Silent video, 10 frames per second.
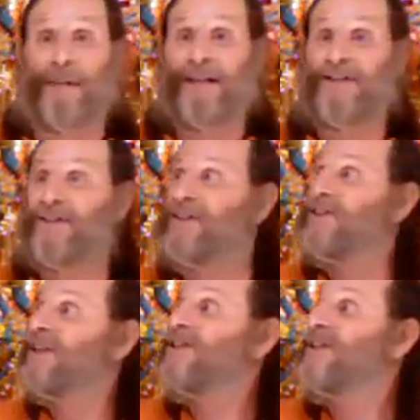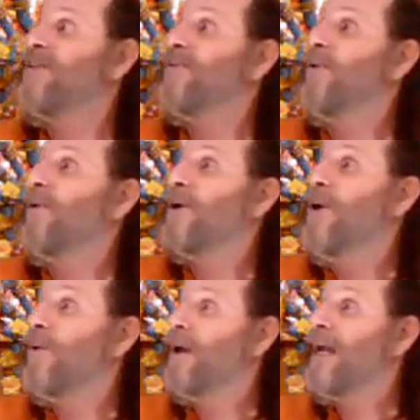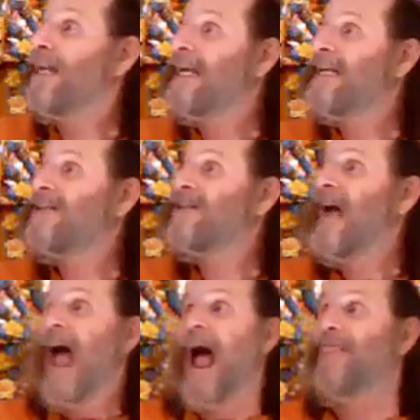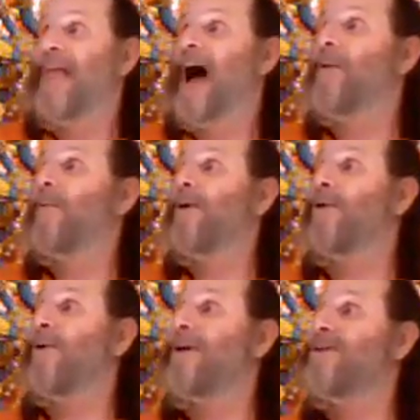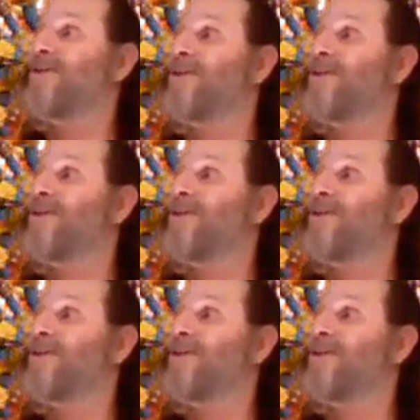placed the 64 Yoginis, and now we're going to